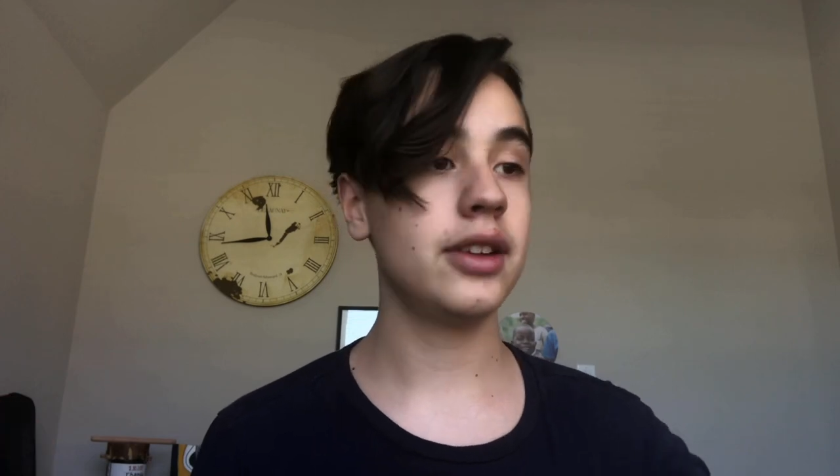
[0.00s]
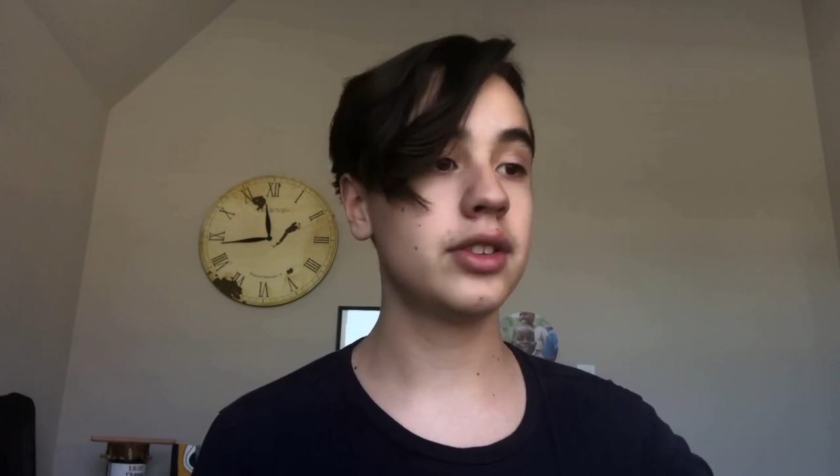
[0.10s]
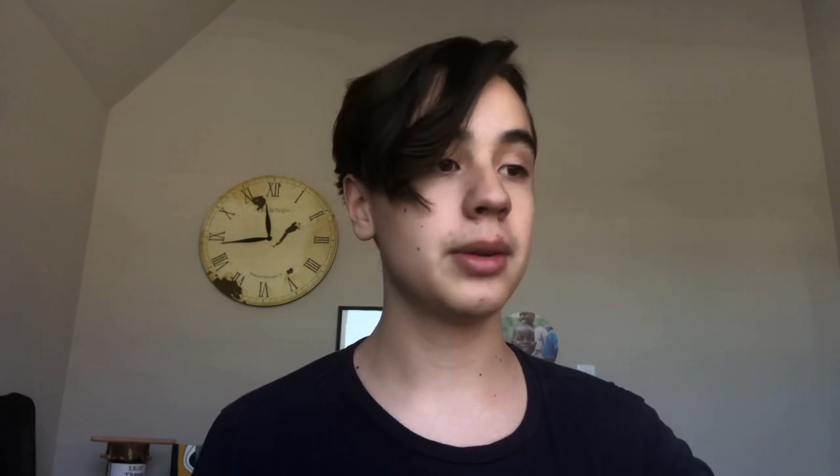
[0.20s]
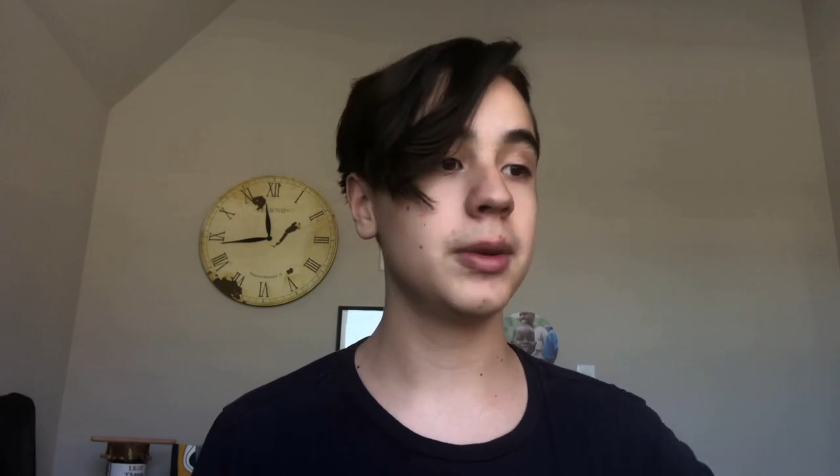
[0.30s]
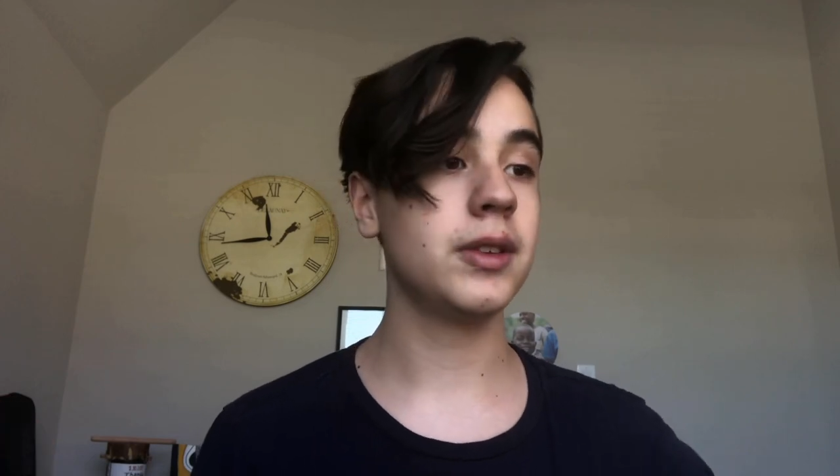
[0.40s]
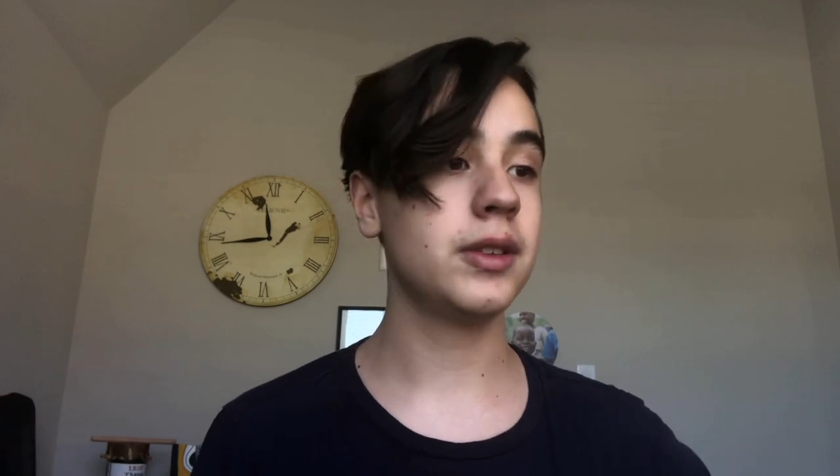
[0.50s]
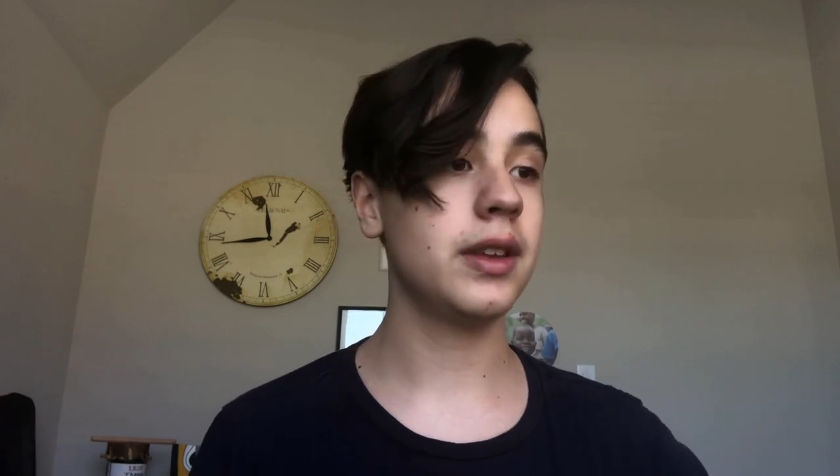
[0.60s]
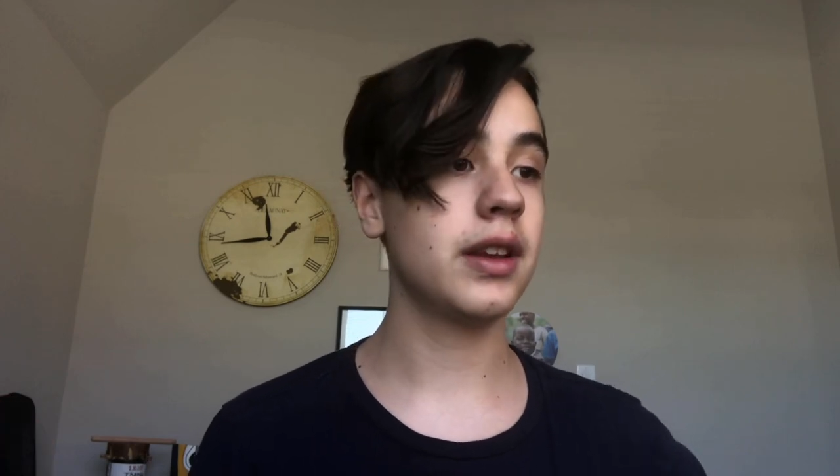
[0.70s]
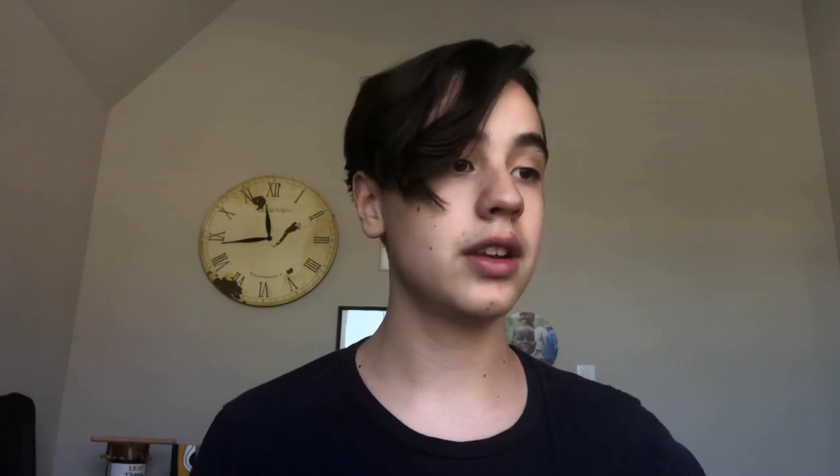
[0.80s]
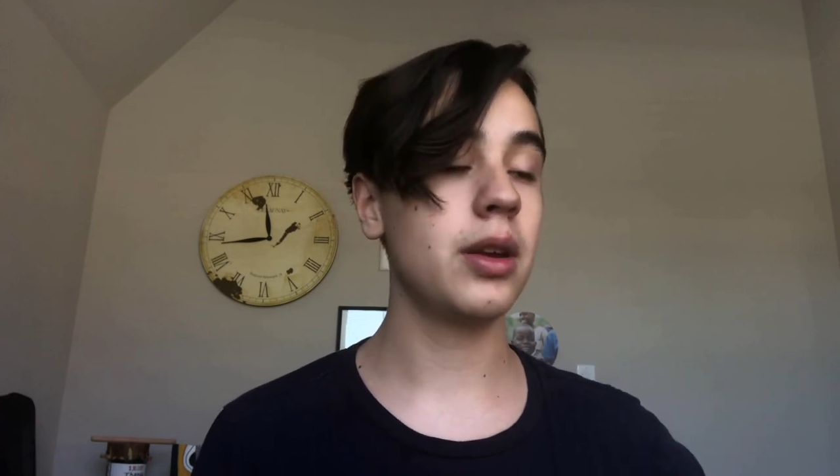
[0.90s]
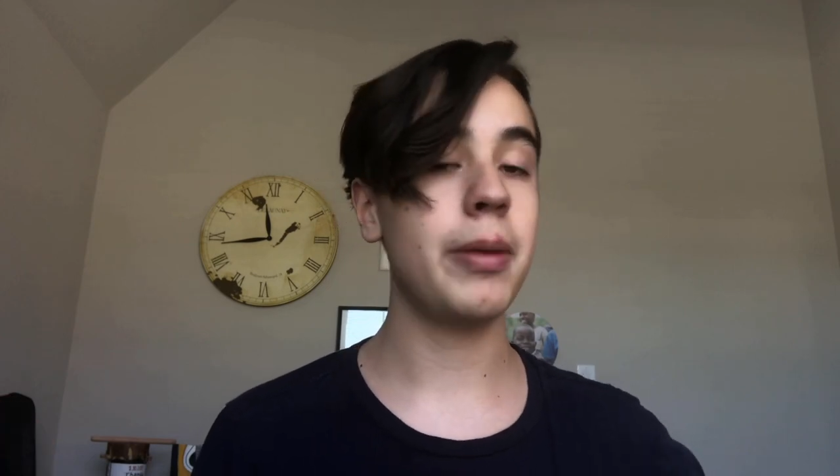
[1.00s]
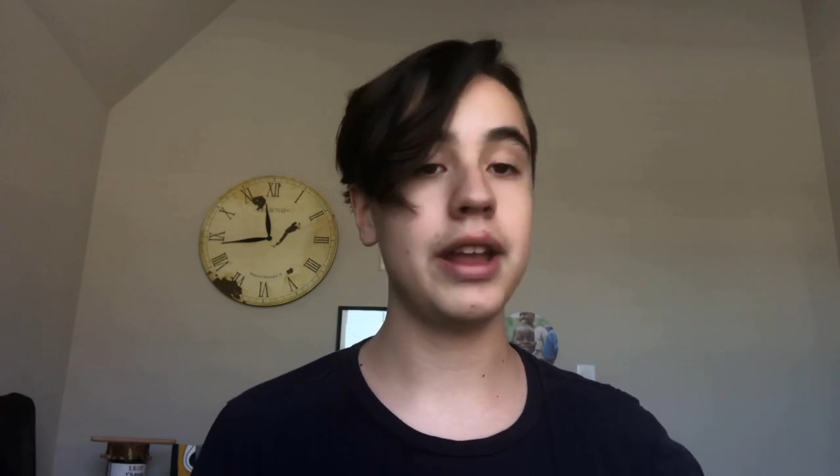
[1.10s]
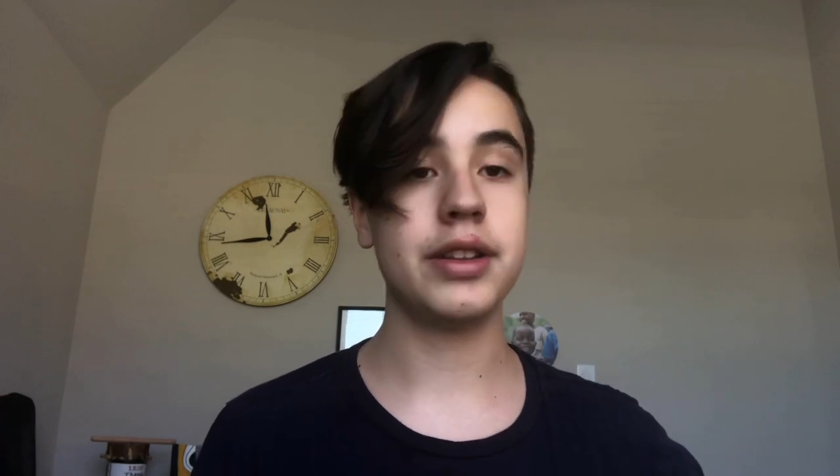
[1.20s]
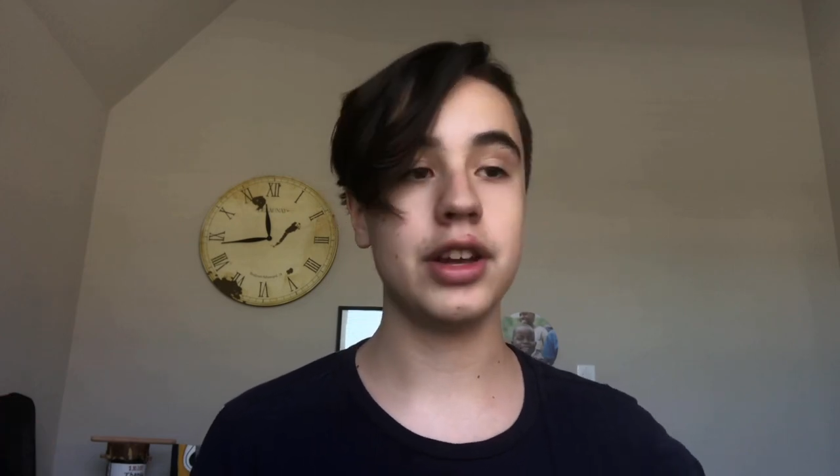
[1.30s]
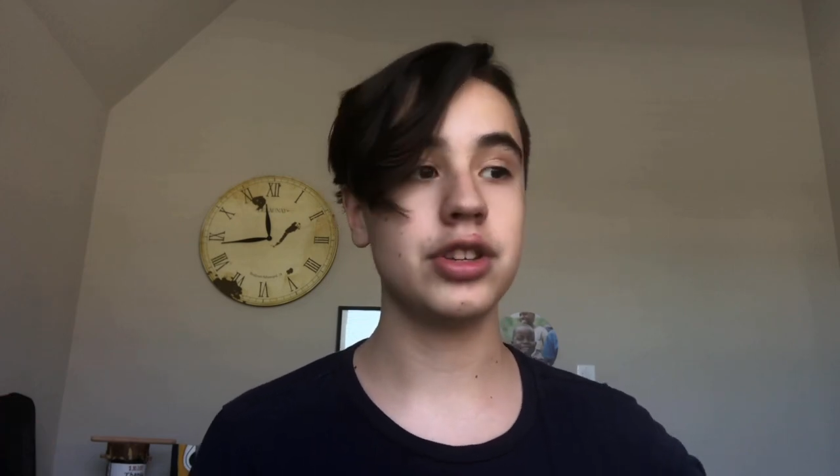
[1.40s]
someone sitting in your bed
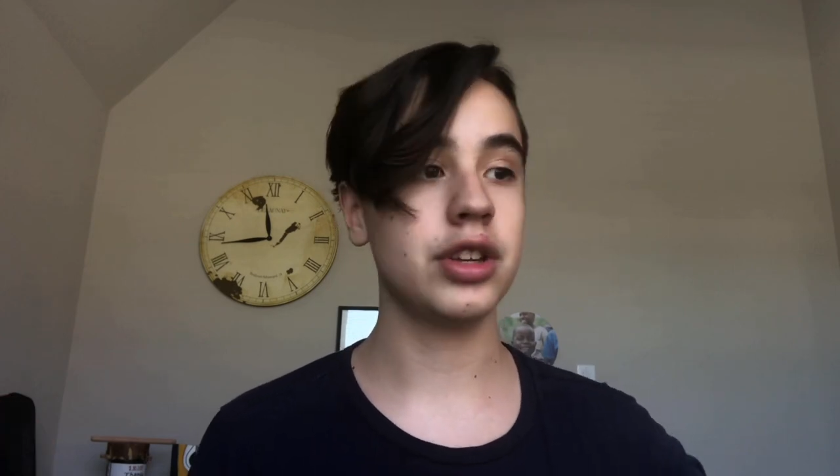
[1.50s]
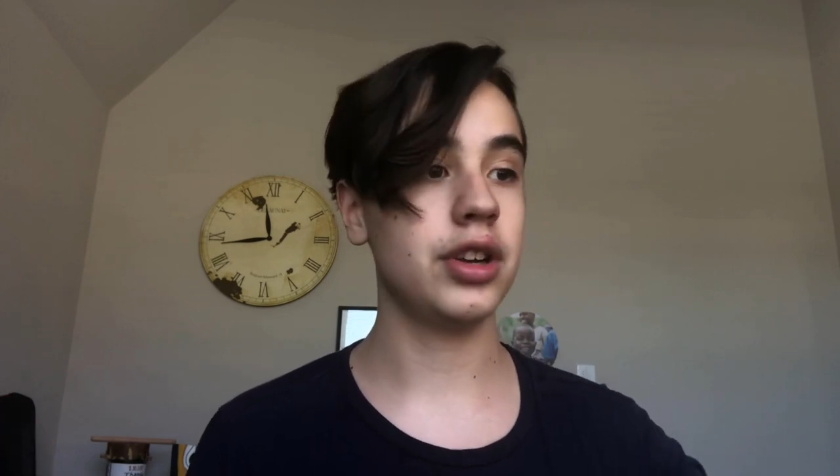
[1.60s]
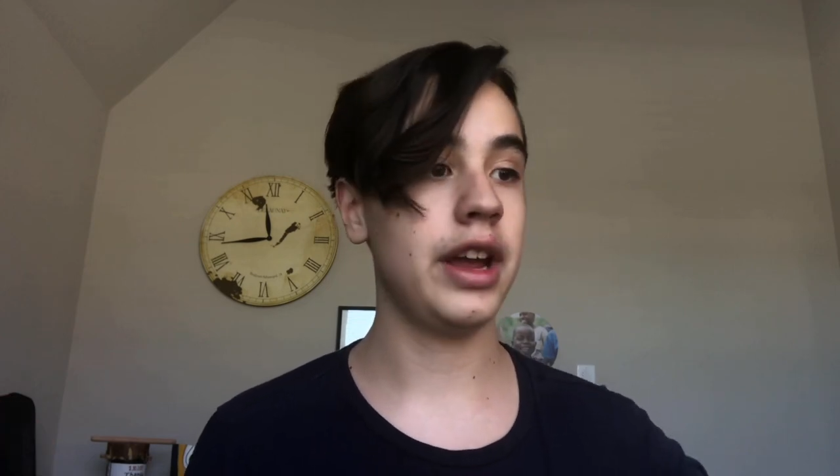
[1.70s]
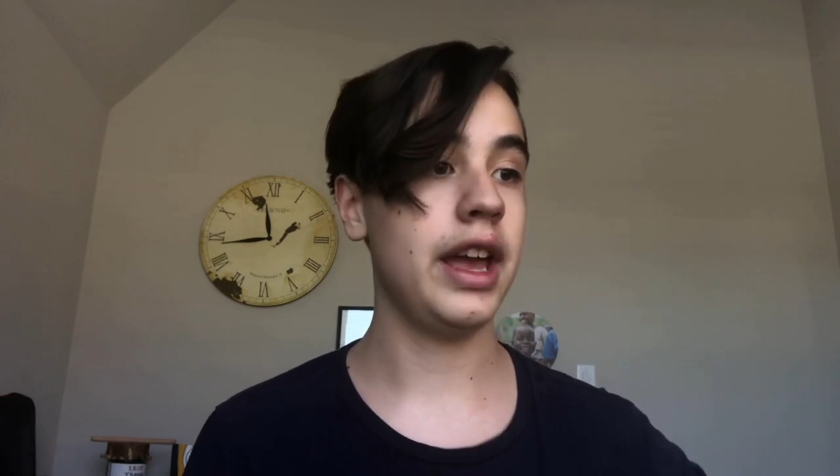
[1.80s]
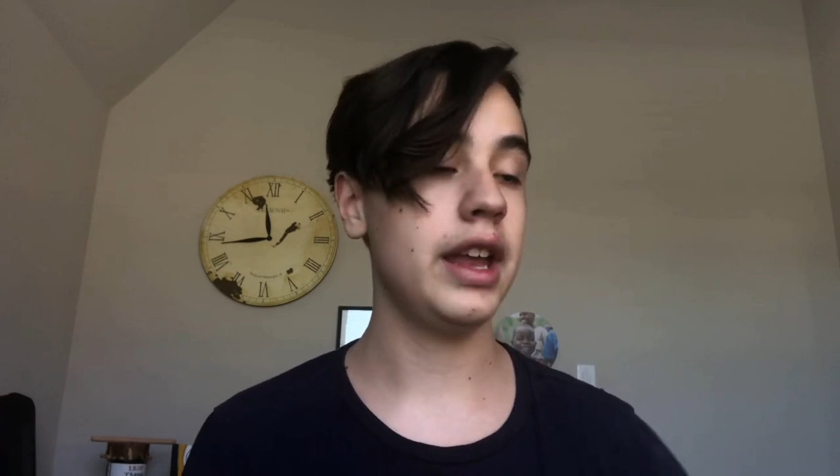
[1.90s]
touching your head.